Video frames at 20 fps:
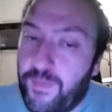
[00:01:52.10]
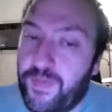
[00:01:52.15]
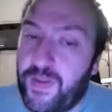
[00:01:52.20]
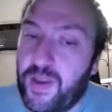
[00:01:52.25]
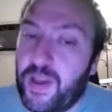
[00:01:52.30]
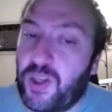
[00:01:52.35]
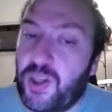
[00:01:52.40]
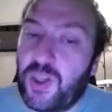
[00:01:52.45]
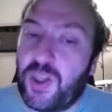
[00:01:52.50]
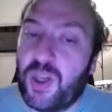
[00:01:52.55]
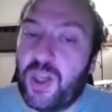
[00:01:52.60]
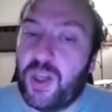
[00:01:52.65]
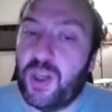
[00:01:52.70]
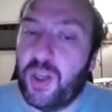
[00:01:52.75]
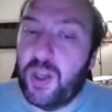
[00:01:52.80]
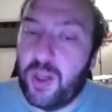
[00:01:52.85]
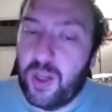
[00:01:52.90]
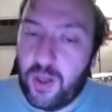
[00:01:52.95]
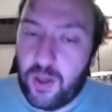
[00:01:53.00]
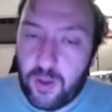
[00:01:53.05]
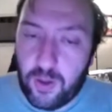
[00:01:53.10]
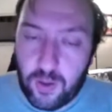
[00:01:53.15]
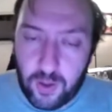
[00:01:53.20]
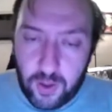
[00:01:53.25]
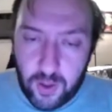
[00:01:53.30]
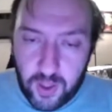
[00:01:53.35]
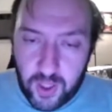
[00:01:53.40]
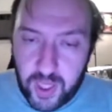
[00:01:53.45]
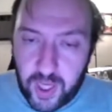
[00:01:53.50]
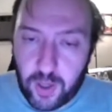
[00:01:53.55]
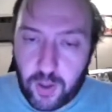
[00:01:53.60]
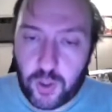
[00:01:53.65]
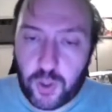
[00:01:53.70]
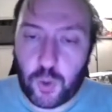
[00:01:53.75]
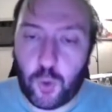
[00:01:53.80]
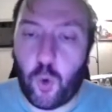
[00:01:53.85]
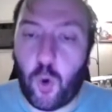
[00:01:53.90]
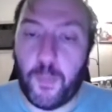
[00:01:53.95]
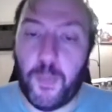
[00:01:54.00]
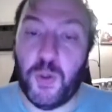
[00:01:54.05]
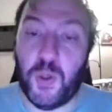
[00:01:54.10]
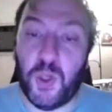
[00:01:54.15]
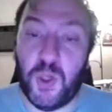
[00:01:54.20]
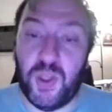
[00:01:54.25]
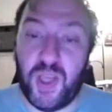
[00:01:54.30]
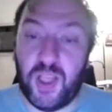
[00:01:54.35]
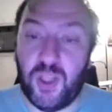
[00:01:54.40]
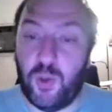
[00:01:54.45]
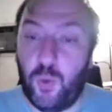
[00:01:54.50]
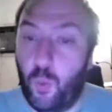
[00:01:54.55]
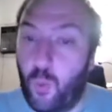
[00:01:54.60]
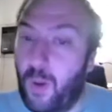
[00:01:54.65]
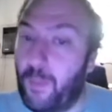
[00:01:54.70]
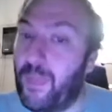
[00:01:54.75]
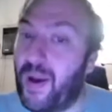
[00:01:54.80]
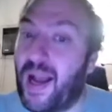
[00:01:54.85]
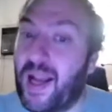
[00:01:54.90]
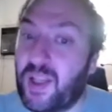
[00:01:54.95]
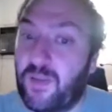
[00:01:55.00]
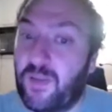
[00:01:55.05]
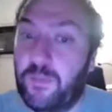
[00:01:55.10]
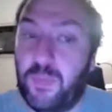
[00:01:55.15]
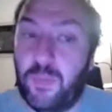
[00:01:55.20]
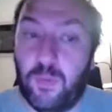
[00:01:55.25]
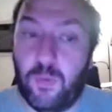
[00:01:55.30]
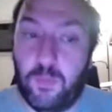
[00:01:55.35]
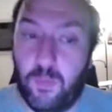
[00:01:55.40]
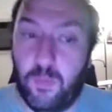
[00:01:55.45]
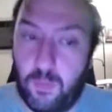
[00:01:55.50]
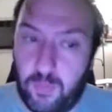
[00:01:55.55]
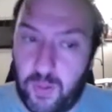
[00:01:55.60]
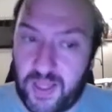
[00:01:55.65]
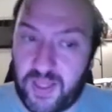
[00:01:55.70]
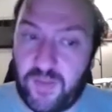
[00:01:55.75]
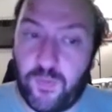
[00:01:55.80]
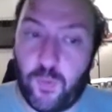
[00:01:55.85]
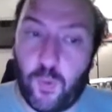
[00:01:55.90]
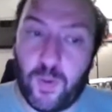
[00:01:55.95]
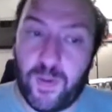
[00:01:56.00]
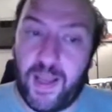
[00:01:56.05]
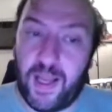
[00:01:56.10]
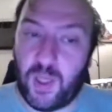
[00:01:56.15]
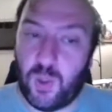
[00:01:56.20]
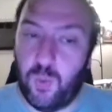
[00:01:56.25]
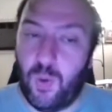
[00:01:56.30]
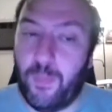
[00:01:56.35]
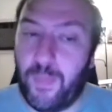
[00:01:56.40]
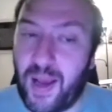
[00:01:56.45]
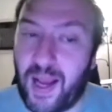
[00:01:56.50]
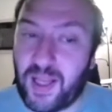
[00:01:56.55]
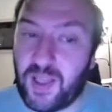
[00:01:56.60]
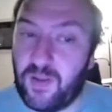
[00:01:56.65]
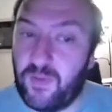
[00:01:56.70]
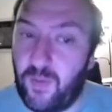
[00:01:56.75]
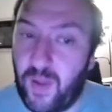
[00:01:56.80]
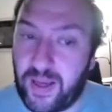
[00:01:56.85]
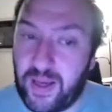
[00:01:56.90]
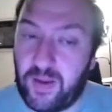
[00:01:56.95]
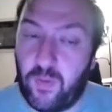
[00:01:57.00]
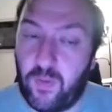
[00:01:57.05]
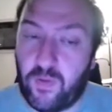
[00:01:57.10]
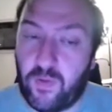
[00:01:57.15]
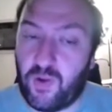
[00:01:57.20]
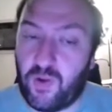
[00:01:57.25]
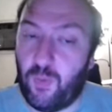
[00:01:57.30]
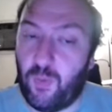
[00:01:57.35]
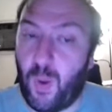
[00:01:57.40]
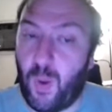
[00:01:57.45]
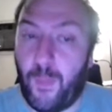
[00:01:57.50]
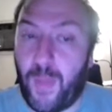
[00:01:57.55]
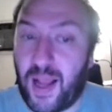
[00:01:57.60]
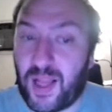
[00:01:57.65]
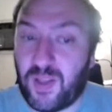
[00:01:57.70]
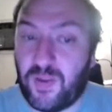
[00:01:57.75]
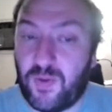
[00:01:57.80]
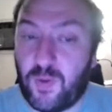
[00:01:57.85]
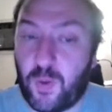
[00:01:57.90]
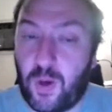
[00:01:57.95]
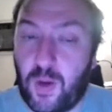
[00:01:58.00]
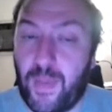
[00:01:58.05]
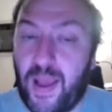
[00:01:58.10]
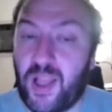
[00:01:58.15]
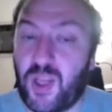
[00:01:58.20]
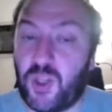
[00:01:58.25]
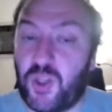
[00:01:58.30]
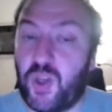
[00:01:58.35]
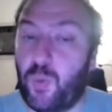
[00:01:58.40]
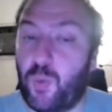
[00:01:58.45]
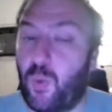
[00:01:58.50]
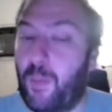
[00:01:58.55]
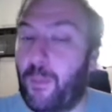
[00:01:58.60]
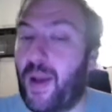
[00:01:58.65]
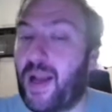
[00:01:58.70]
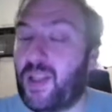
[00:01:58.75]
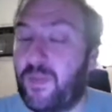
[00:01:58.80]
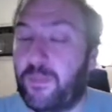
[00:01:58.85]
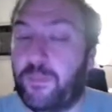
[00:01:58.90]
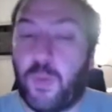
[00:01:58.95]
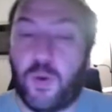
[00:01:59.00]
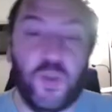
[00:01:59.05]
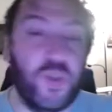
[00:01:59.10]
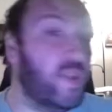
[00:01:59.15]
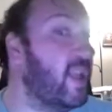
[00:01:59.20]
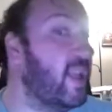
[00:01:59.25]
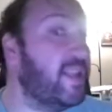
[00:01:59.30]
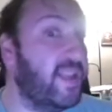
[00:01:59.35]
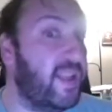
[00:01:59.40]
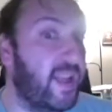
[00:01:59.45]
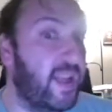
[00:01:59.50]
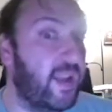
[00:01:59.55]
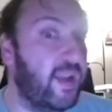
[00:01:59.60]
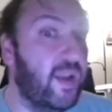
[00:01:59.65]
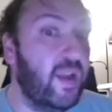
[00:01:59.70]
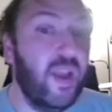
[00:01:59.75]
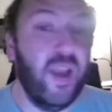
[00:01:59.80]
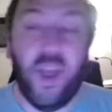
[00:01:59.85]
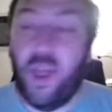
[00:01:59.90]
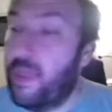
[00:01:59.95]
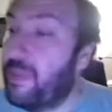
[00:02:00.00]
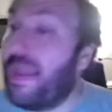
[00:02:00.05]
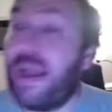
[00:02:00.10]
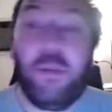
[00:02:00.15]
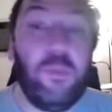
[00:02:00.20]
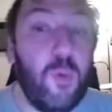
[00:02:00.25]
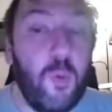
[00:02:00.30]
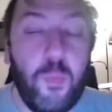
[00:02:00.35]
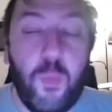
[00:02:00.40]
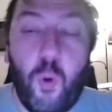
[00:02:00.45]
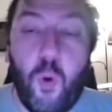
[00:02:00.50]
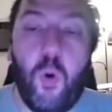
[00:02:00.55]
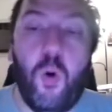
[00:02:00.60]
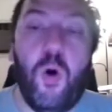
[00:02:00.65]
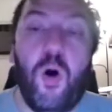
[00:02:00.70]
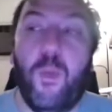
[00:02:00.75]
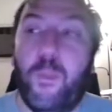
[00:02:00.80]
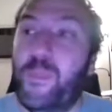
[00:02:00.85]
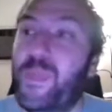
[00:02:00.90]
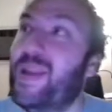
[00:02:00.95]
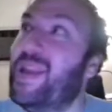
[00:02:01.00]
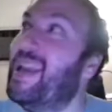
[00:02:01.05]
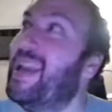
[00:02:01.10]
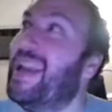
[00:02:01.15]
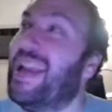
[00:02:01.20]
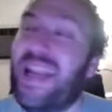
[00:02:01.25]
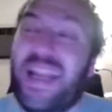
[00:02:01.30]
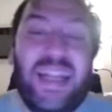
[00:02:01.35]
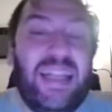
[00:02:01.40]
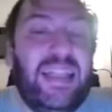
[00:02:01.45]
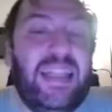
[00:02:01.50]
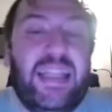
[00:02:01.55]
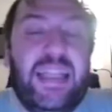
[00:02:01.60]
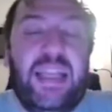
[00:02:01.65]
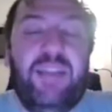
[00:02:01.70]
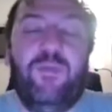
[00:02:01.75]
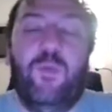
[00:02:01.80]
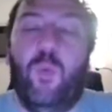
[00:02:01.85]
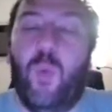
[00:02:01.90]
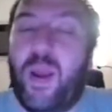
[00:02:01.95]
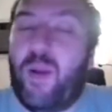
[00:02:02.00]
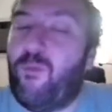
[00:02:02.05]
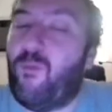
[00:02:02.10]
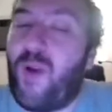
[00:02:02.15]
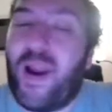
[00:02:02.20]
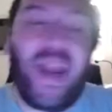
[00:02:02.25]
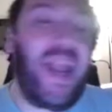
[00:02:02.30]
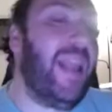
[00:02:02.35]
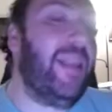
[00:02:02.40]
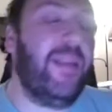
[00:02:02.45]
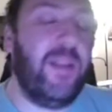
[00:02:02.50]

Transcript: this year's core booster set. So one box of Blazing Vortex, one box of Lightning Overdrive, one box of Dawn of Majesty, one box of Burst of Destiny. That will all be in the giveaway right at the